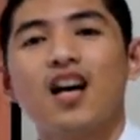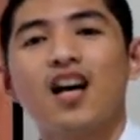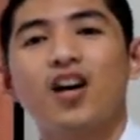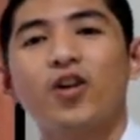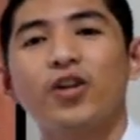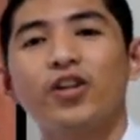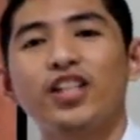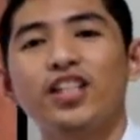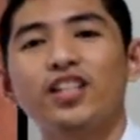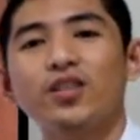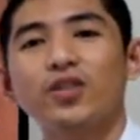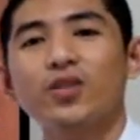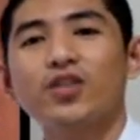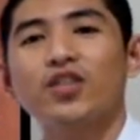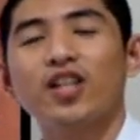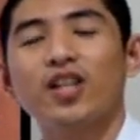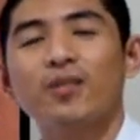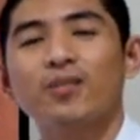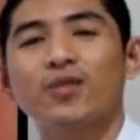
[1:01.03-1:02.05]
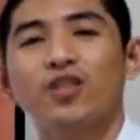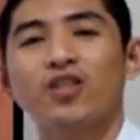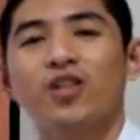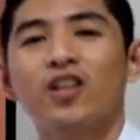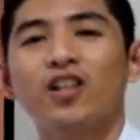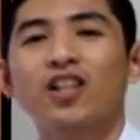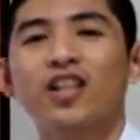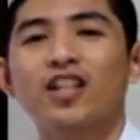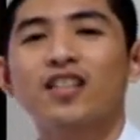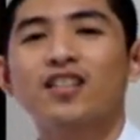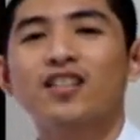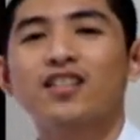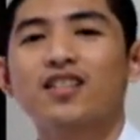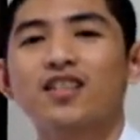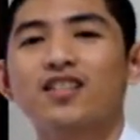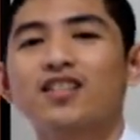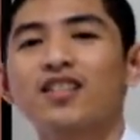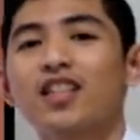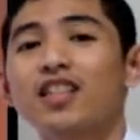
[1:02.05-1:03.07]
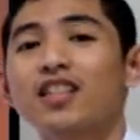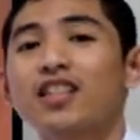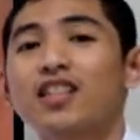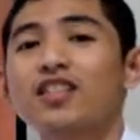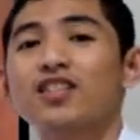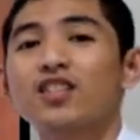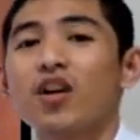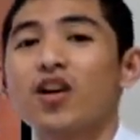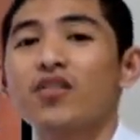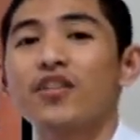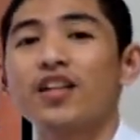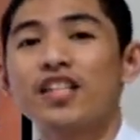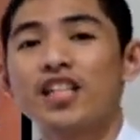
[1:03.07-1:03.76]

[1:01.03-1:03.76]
According to some scholars, studies of